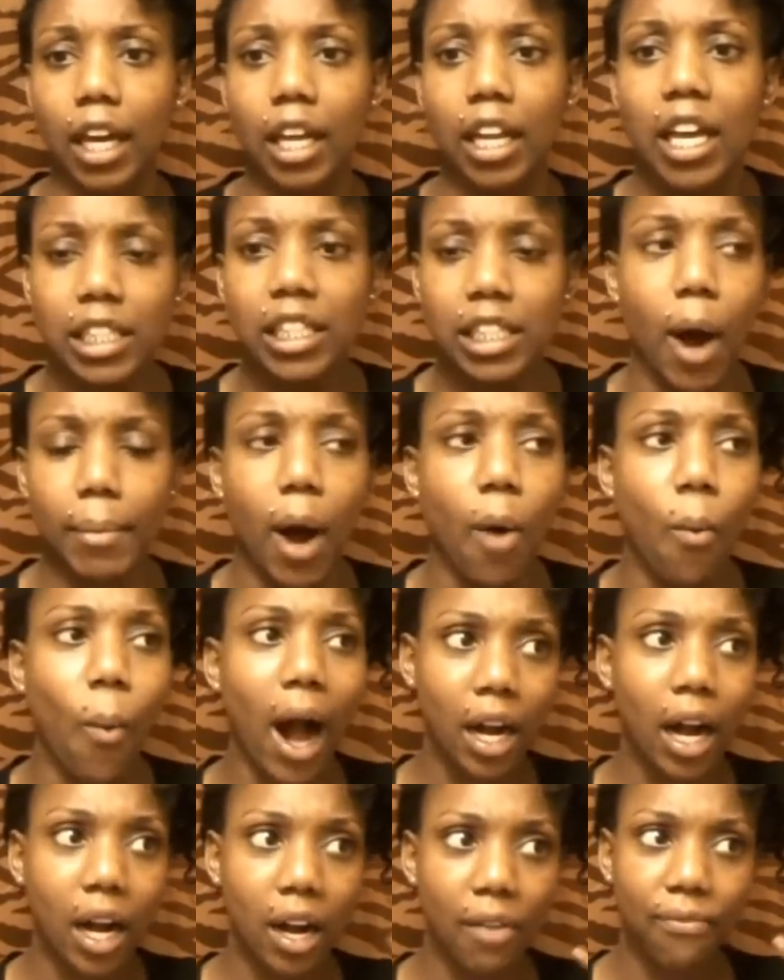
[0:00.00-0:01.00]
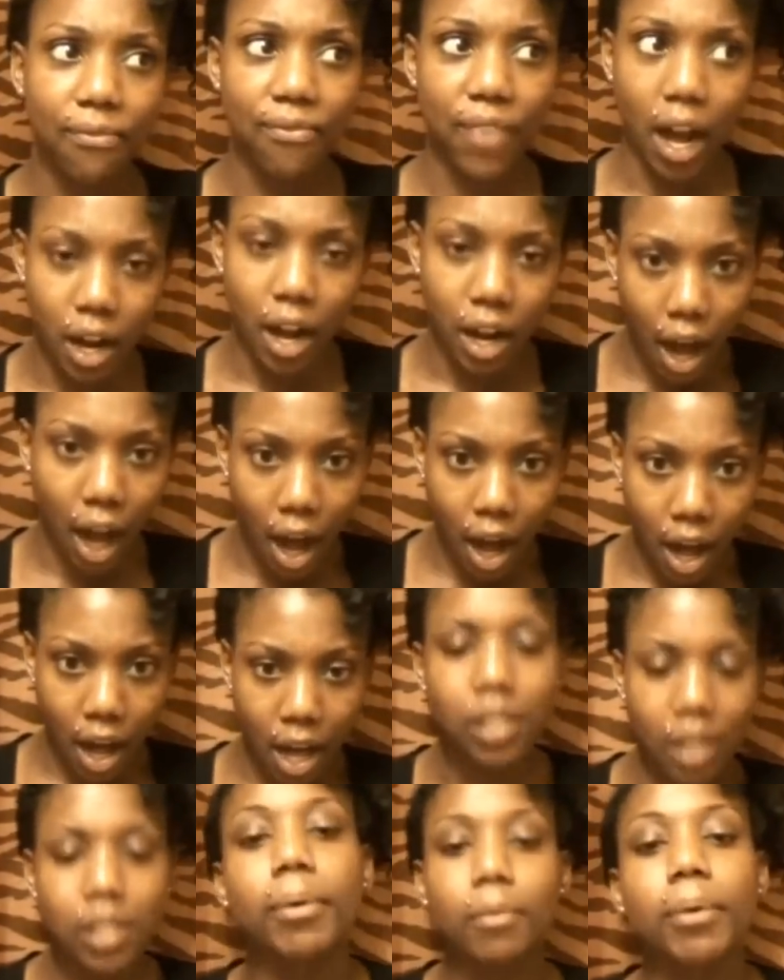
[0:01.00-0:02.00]
And talking about Waka
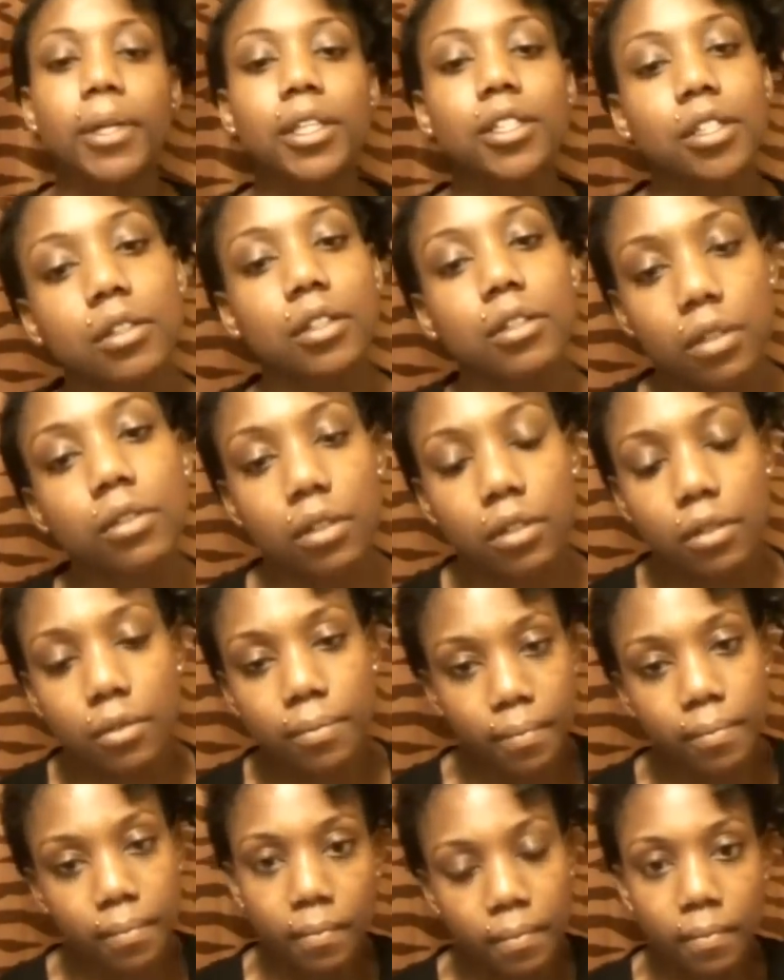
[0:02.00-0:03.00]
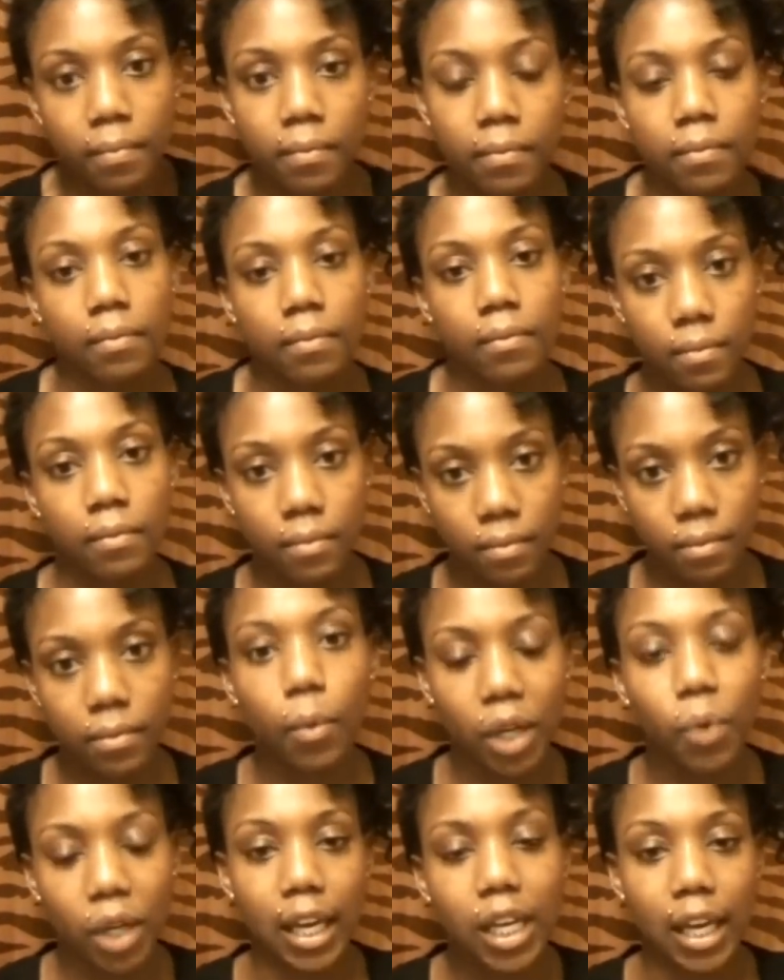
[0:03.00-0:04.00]
Flockas, bitch.
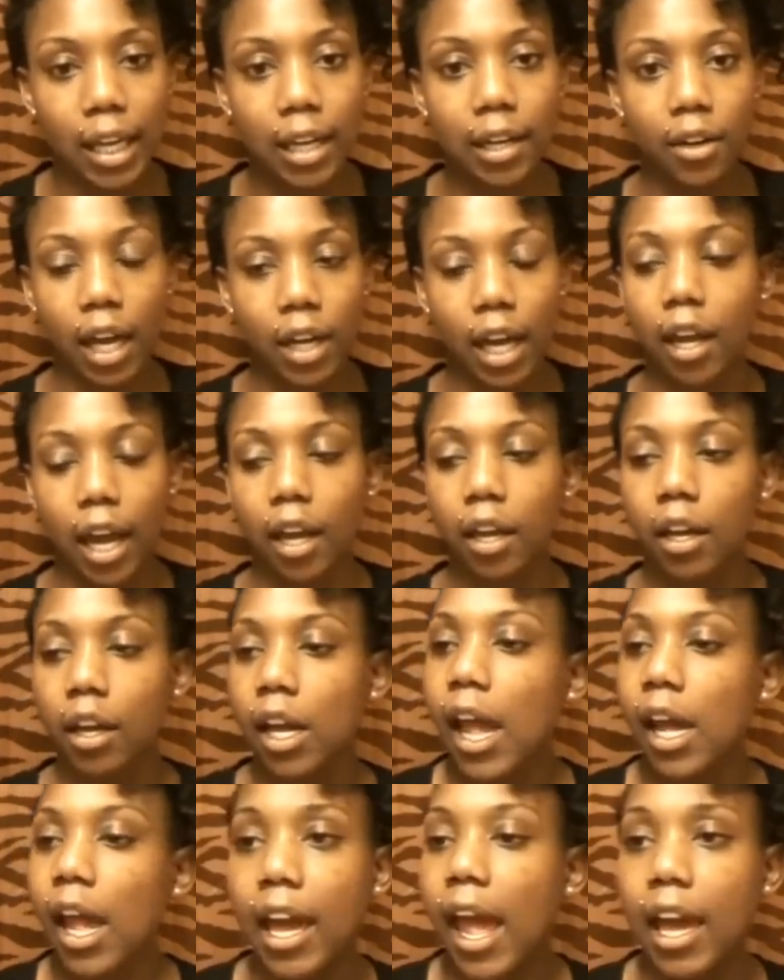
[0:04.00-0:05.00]
We get it, okay?